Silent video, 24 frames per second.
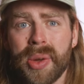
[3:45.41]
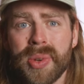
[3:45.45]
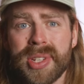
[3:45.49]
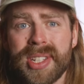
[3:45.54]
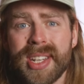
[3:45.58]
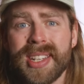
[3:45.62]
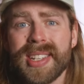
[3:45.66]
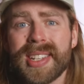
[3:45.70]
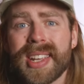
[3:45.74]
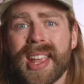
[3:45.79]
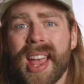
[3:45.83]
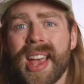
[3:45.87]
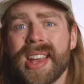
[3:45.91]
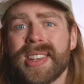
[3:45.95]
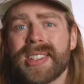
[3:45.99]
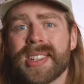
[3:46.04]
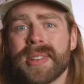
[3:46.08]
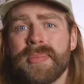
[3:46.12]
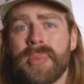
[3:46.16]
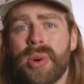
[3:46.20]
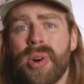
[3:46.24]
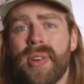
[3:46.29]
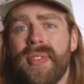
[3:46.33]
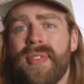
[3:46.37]
which indicates
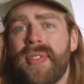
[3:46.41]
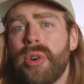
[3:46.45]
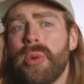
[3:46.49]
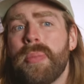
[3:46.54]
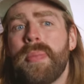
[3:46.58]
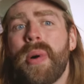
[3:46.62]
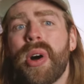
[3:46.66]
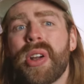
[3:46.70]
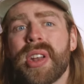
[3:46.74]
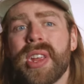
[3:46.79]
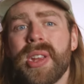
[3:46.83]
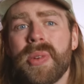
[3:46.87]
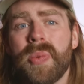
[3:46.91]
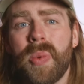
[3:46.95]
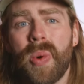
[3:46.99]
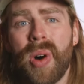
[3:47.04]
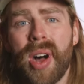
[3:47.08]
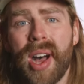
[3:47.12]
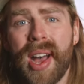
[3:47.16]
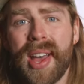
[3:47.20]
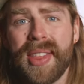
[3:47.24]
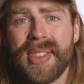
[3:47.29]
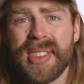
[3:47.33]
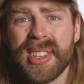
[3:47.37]
a more full-bodied
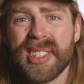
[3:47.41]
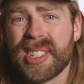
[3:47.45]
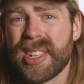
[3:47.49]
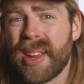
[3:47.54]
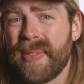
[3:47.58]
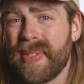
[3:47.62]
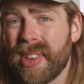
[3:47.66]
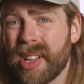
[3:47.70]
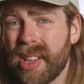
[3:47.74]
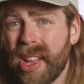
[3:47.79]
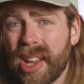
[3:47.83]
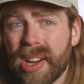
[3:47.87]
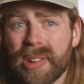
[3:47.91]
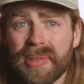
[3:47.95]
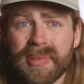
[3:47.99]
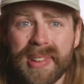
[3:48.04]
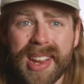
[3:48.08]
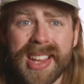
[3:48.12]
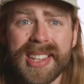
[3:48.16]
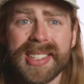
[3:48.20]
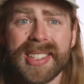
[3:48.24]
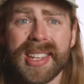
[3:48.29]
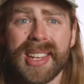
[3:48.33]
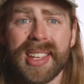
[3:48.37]
white than something like a
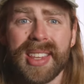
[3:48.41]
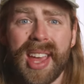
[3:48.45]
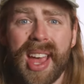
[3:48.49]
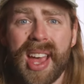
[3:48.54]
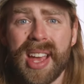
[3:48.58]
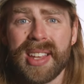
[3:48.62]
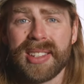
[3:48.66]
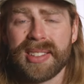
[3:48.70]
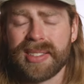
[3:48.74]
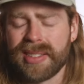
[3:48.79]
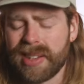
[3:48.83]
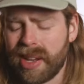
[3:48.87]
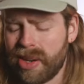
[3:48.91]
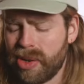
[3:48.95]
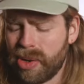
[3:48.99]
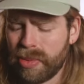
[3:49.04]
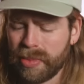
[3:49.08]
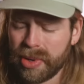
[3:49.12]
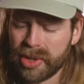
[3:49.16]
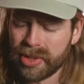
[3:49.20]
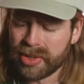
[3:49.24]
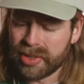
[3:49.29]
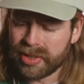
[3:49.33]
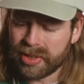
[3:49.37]
Riesling that has an
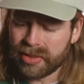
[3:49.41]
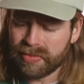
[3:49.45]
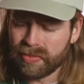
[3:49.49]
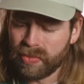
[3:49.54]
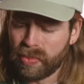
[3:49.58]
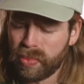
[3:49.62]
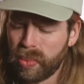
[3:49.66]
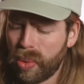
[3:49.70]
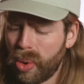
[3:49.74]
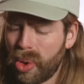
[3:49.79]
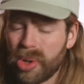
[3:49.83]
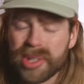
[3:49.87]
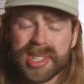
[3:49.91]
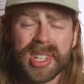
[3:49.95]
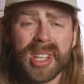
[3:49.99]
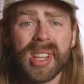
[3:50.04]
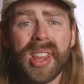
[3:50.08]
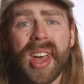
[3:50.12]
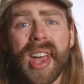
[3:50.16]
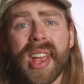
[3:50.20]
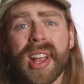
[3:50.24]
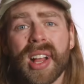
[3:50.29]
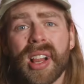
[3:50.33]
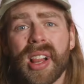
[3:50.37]
almost
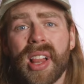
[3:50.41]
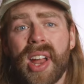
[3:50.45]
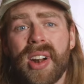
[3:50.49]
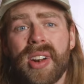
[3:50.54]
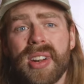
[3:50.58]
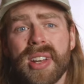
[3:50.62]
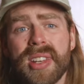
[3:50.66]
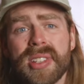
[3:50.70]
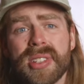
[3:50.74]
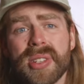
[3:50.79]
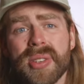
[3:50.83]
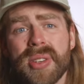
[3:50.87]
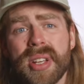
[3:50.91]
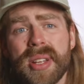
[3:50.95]
water-like clarity to it.